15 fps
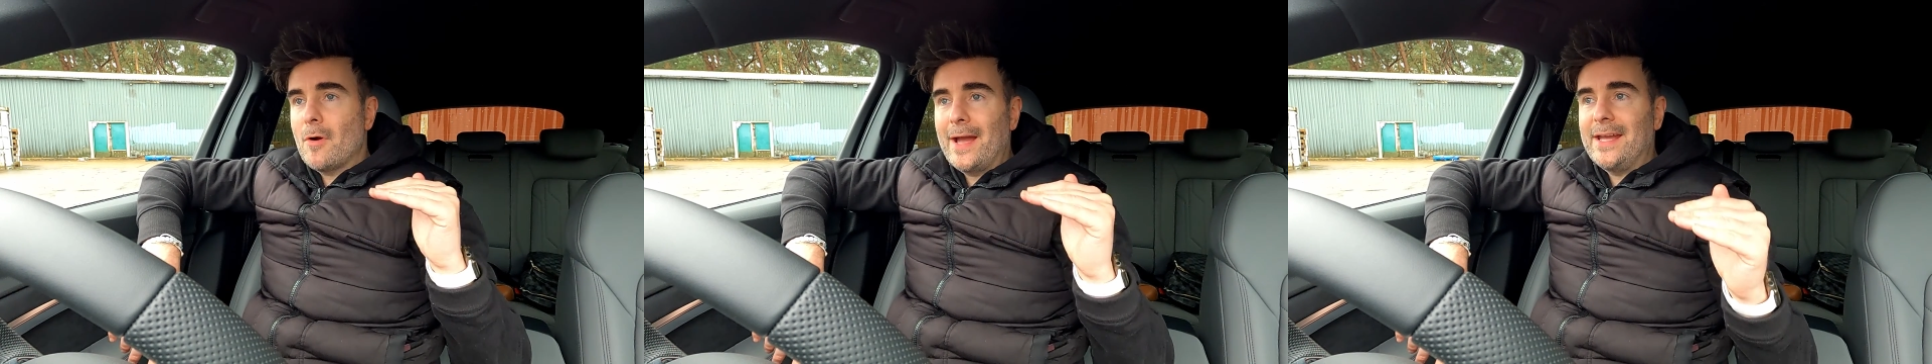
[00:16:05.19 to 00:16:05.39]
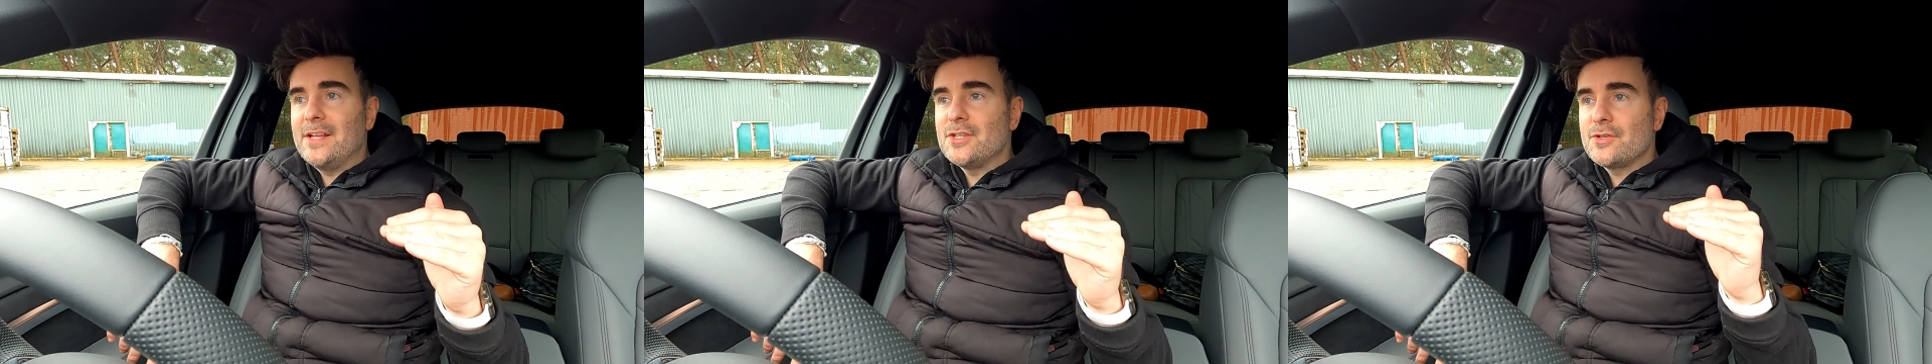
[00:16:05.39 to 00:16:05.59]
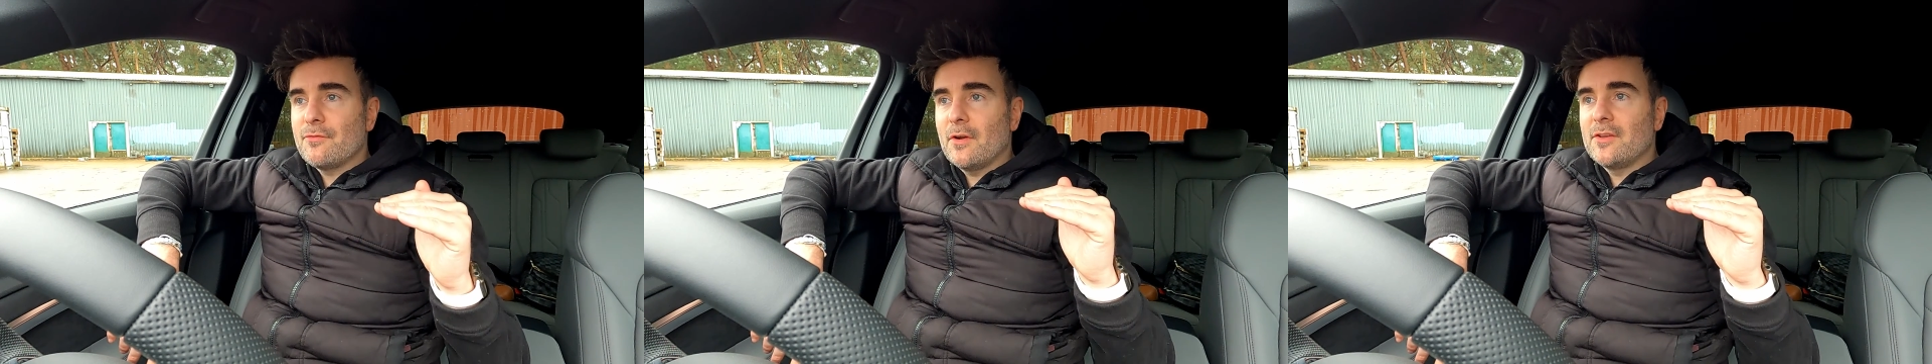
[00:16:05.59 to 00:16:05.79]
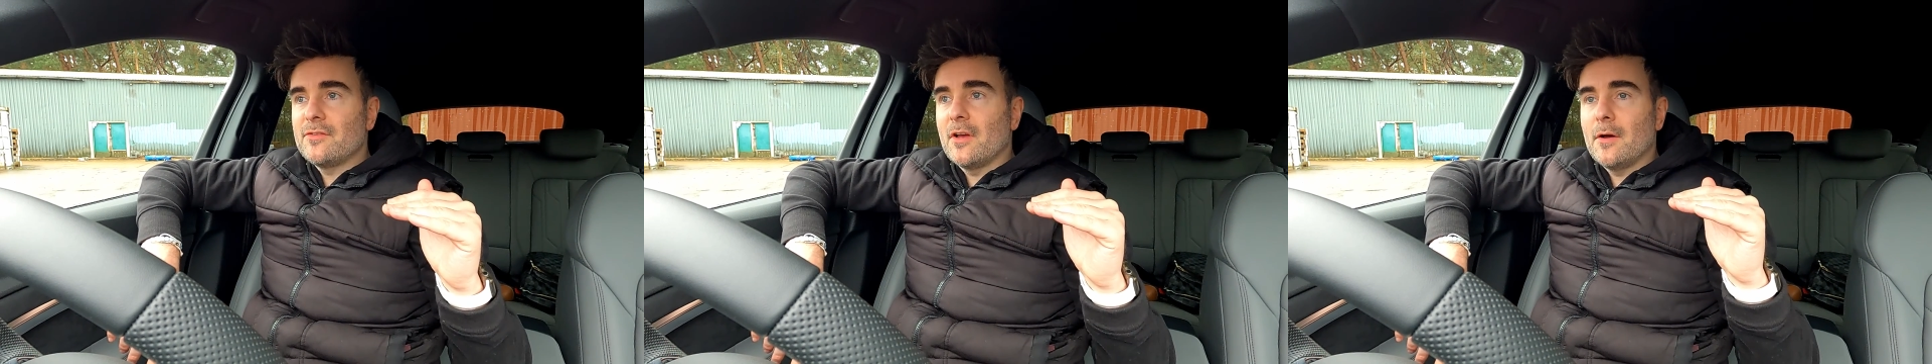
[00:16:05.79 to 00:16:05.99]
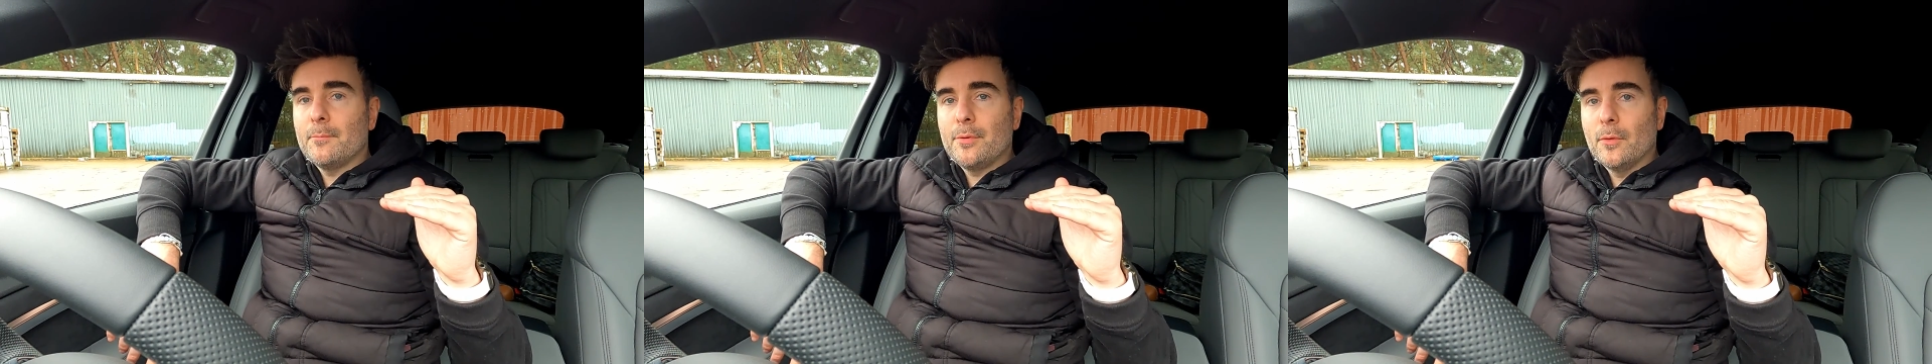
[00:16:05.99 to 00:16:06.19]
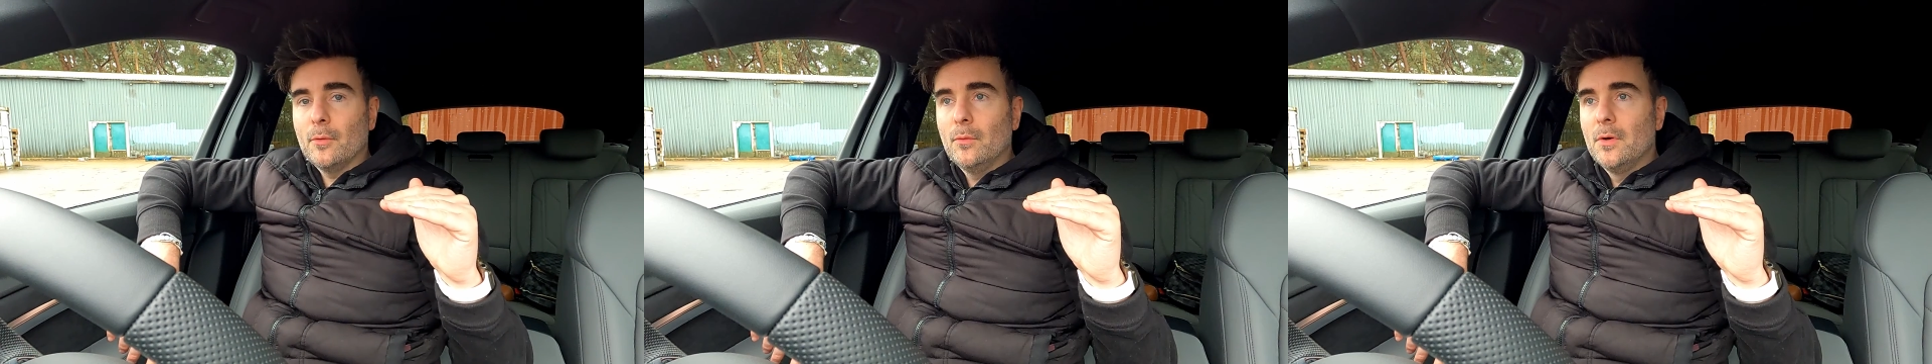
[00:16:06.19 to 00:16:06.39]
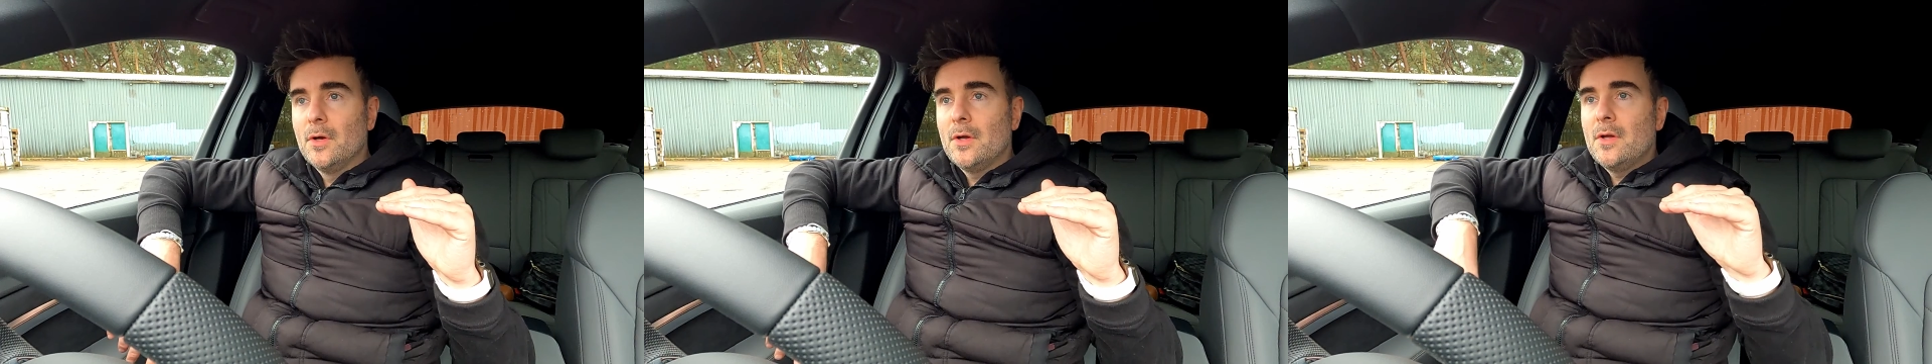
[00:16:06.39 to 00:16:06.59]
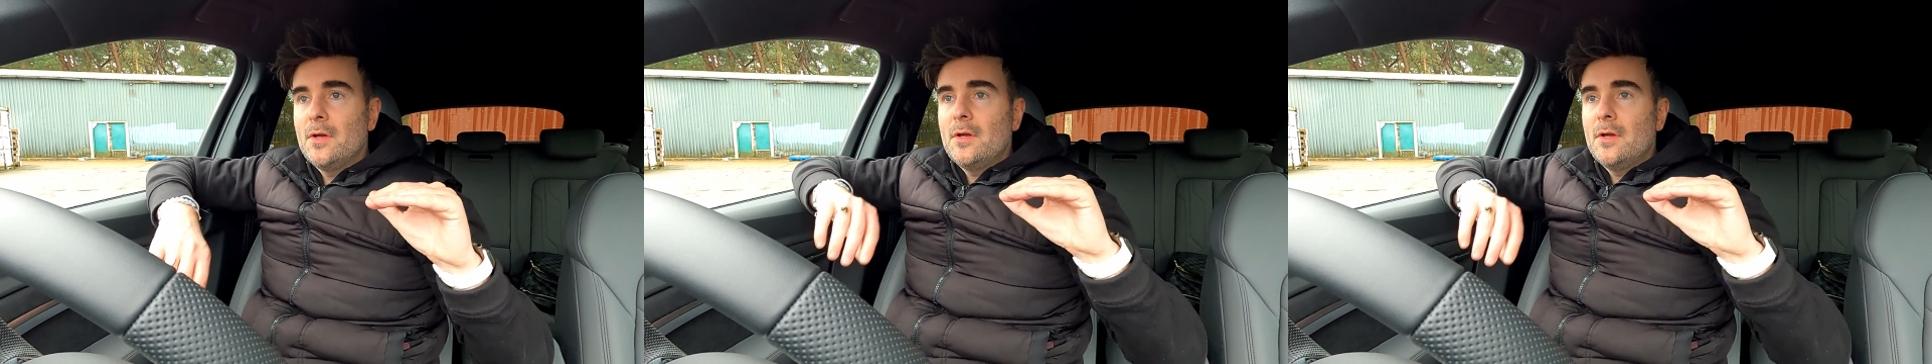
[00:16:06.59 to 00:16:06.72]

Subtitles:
range, for example,